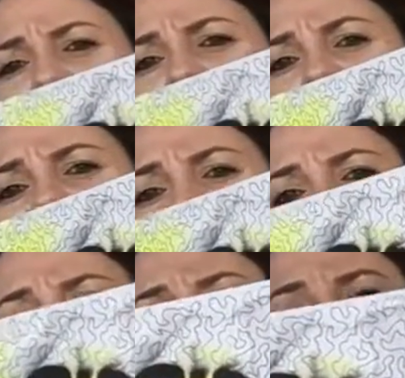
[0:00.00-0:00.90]
the world, but
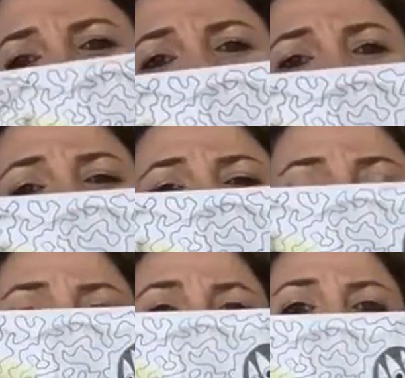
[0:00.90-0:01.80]
also just moving
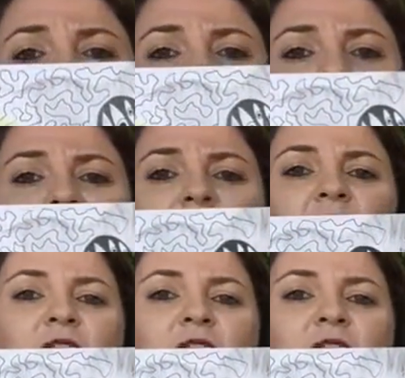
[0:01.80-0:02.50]
countries.